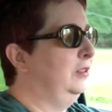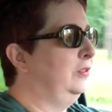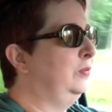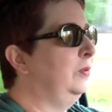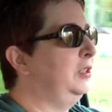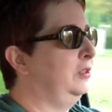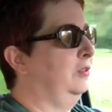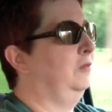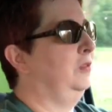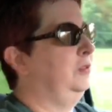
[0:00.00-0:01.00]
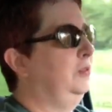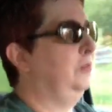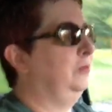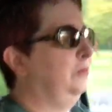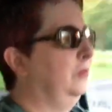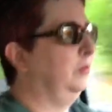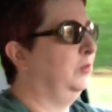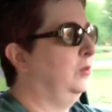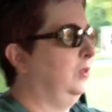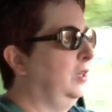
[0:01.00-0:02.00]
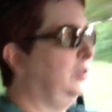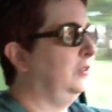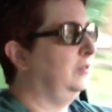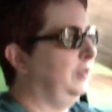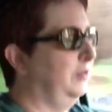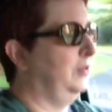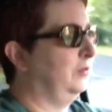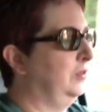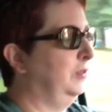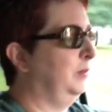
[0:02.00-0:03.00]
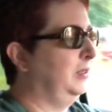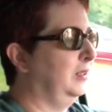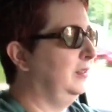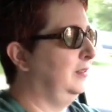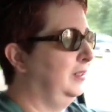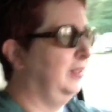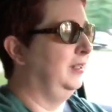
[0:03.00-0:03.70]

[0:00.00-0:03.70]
to switch over to the more luxury resorts, because